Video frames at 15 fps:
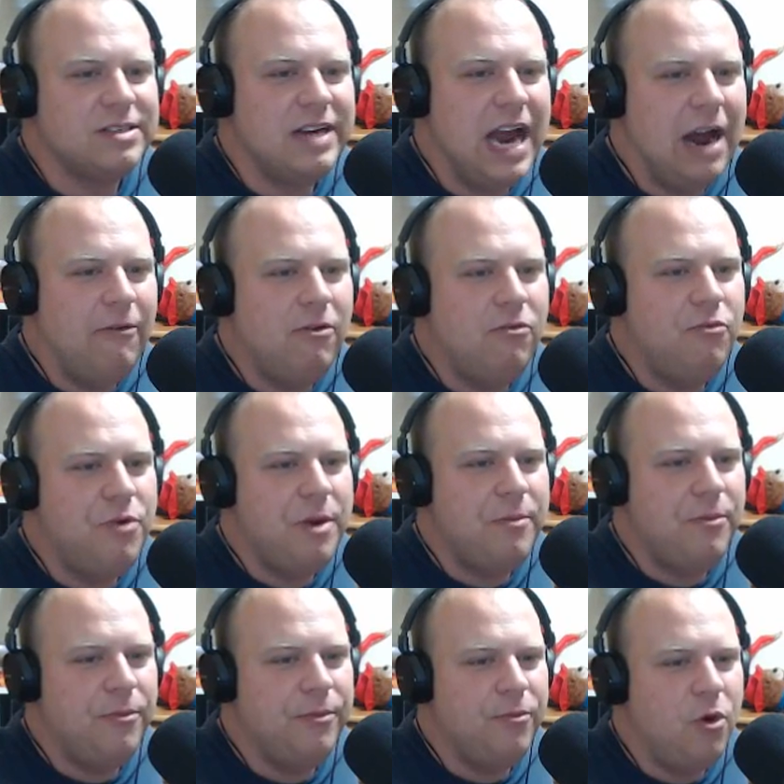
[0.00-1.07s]
Now a
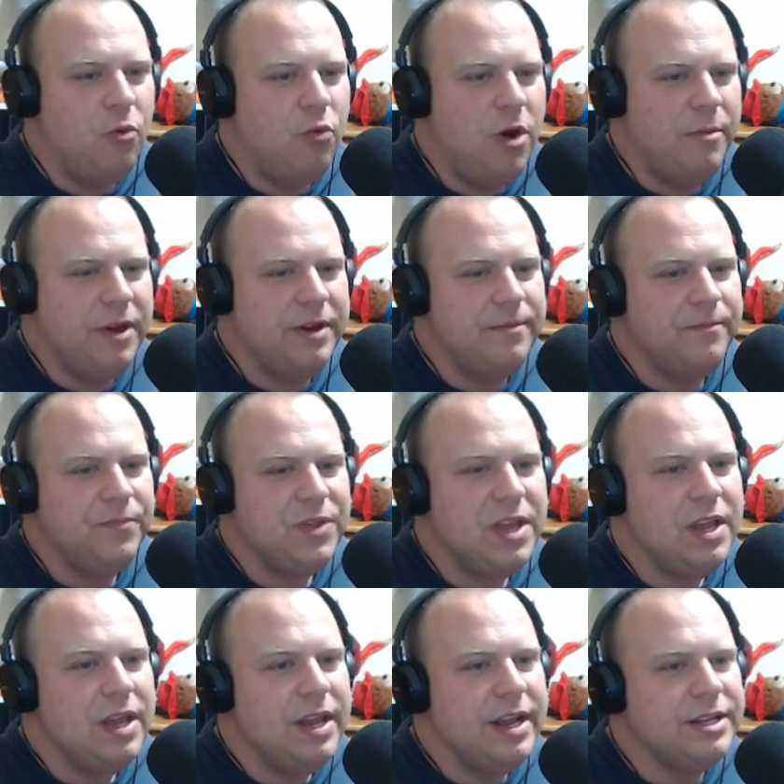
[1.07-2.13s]
woman
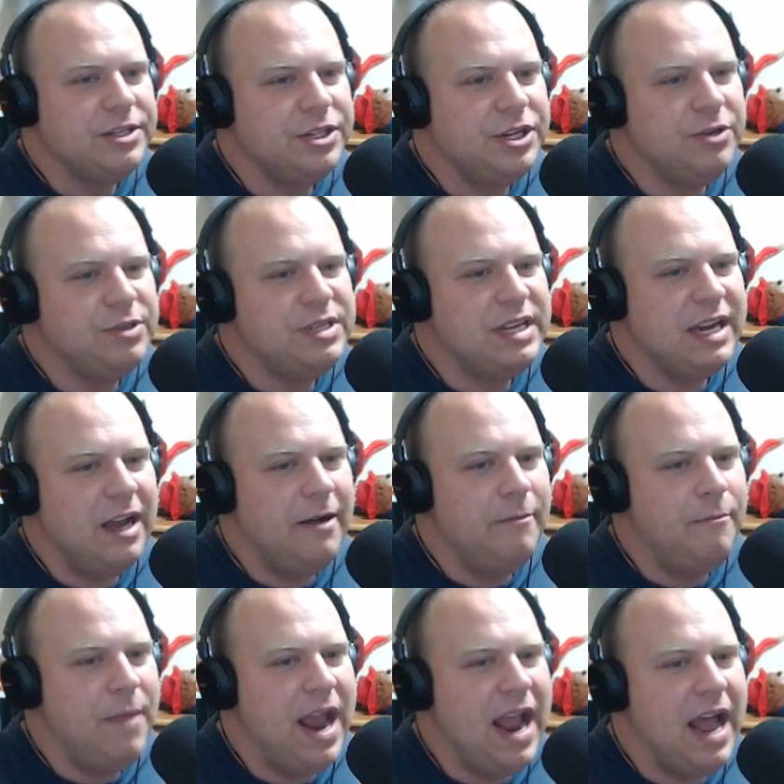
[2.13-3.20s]
is using a
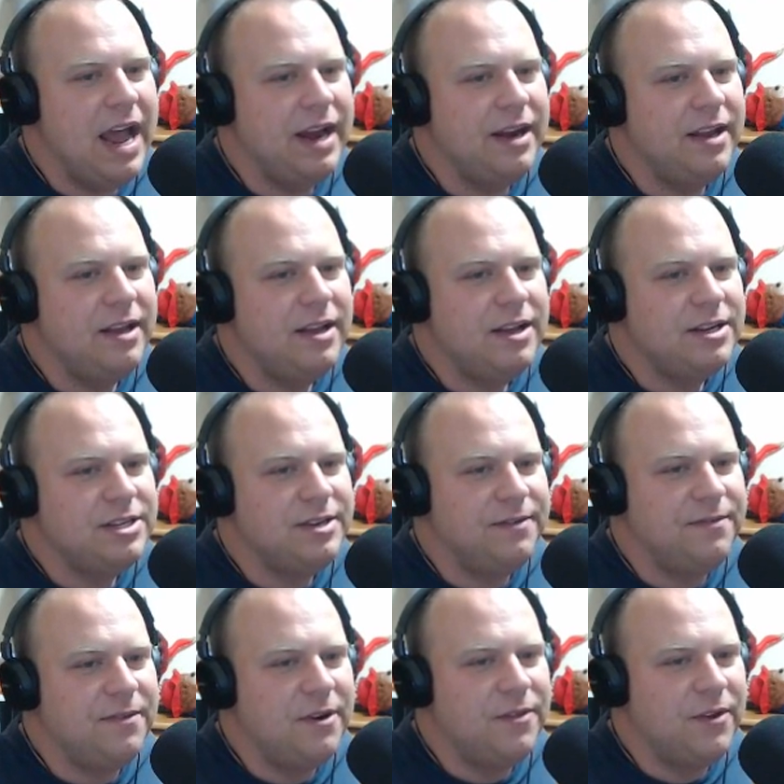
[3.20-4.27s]
man to
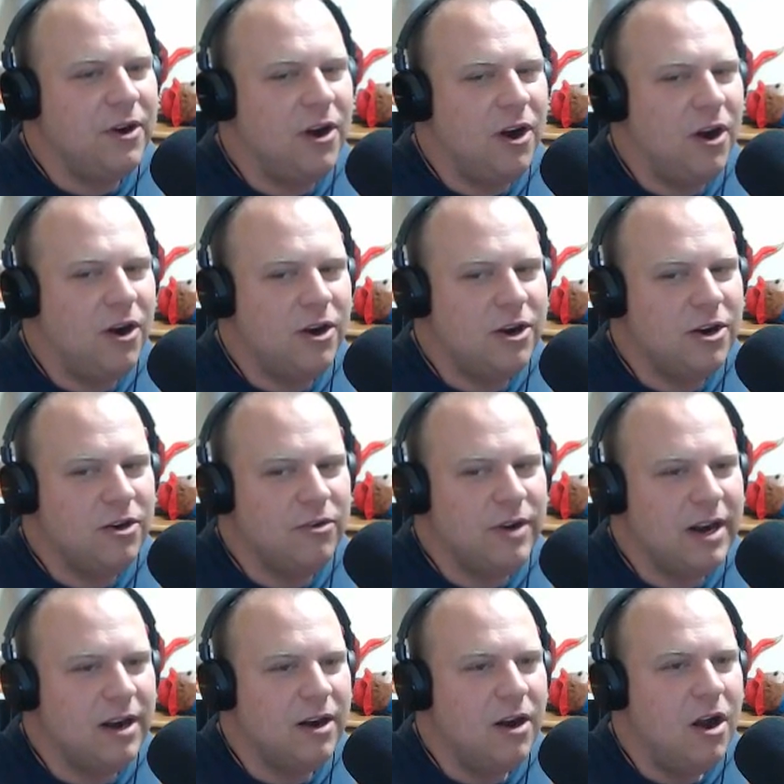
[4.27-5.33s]
further her
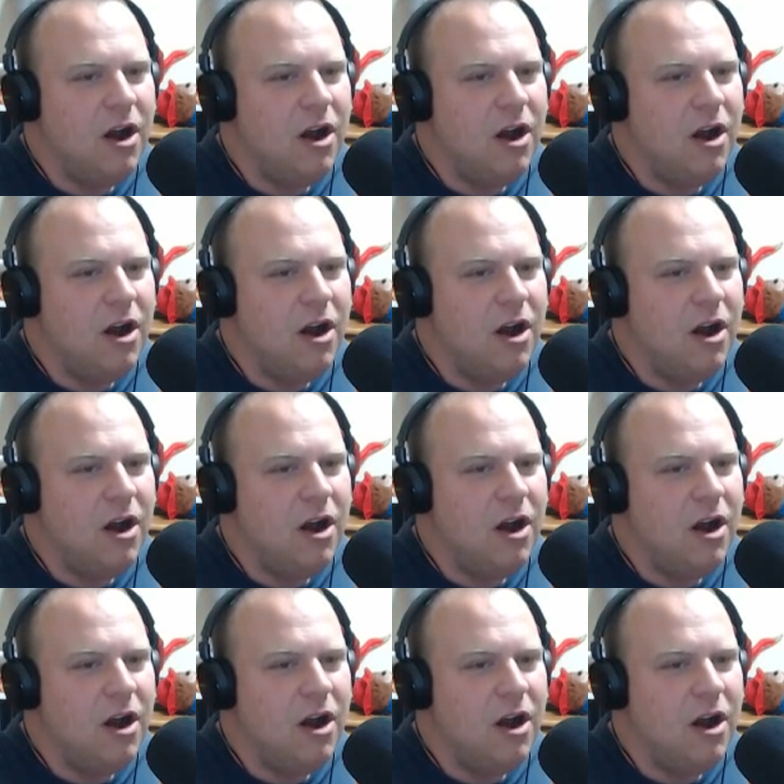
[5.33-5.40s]
career.